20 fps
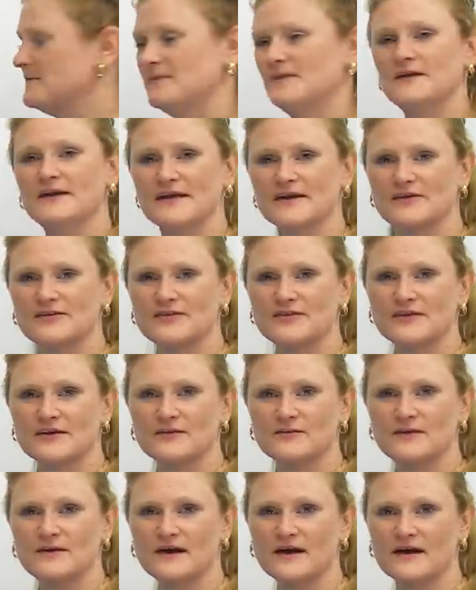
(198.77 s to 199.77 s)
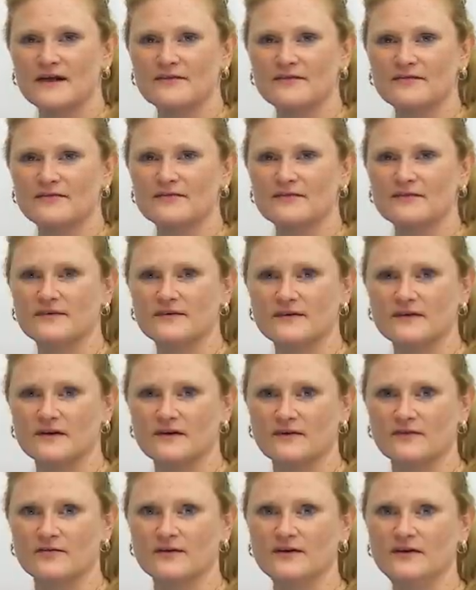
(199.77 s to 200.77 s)
The next thing we have
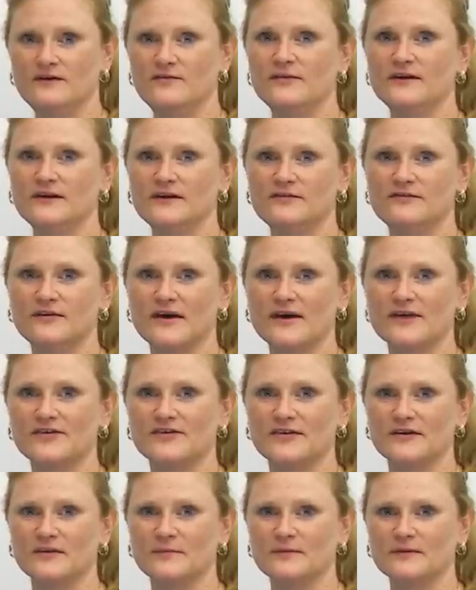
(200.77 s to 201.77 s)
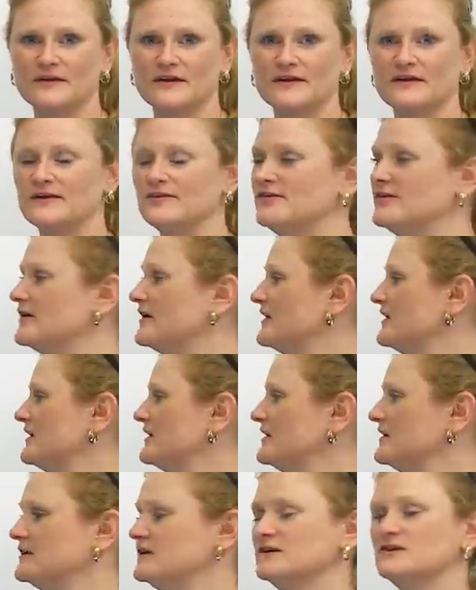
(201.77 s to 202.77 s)
a really, really fast airplane is a
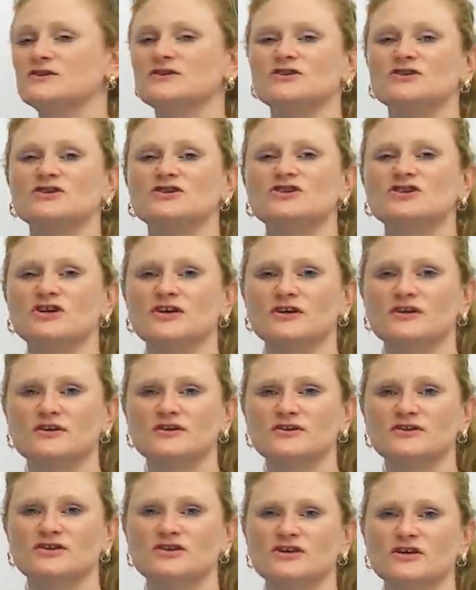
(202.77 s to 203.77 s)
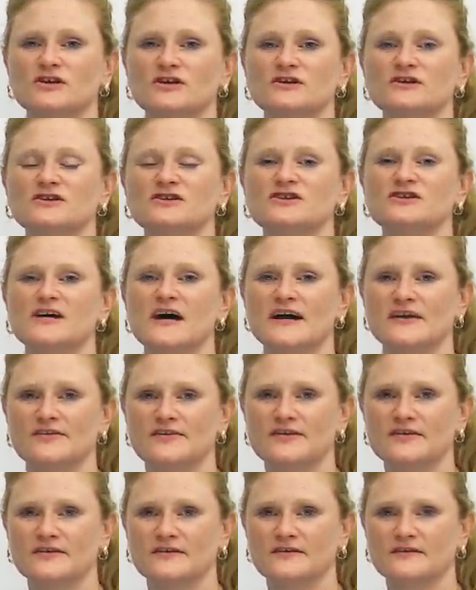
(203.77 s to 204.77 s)
J. J.
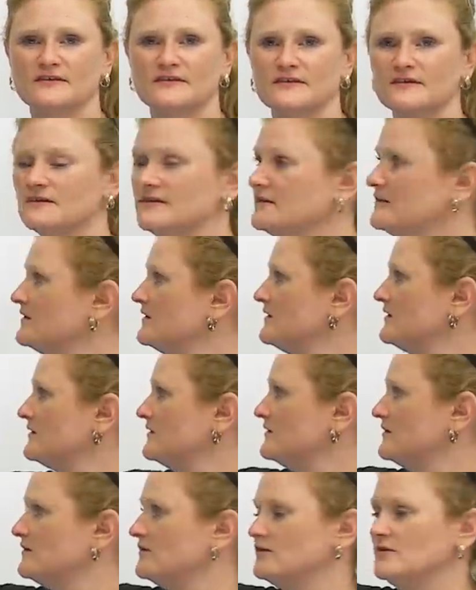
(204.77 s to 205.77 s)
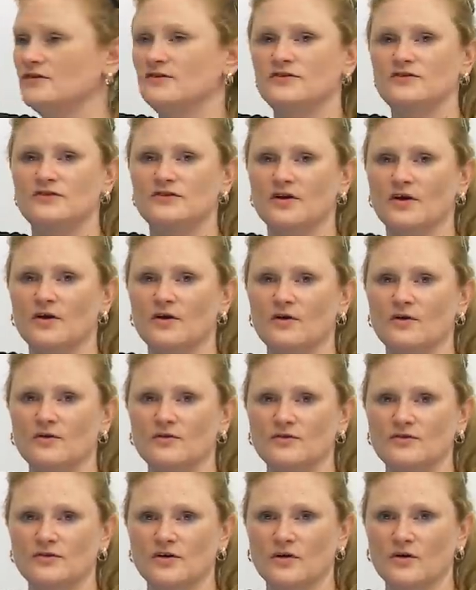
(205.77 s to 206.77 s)
Jet.
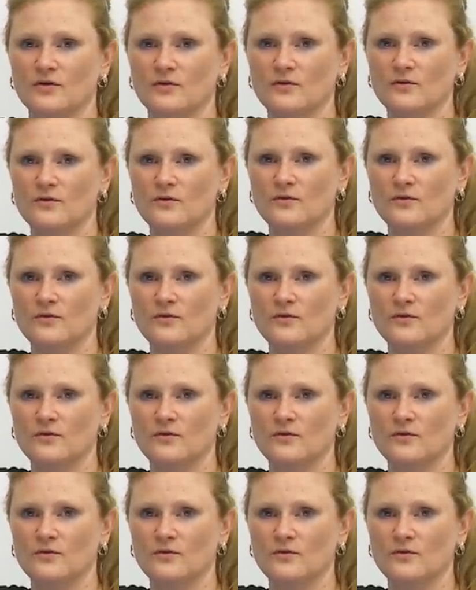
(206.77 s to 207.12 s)
Jojo.